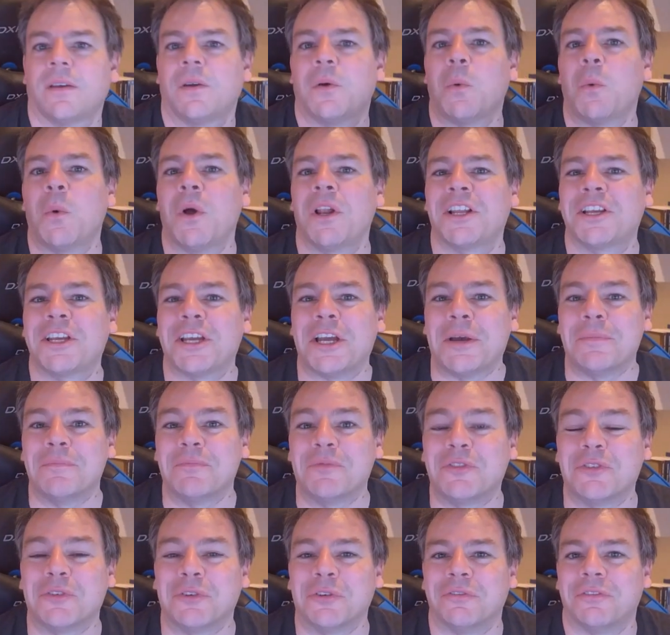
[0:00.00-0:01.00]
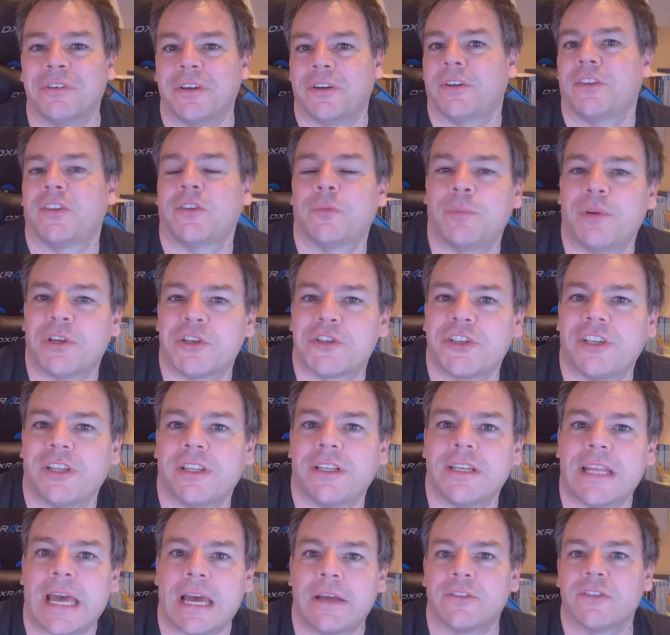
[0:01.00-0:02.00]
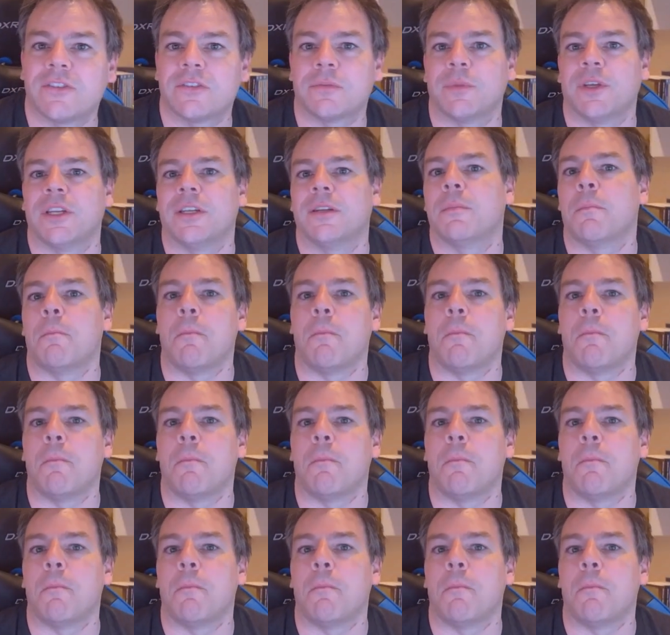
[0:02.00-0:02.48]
Welcome to a very special announcement.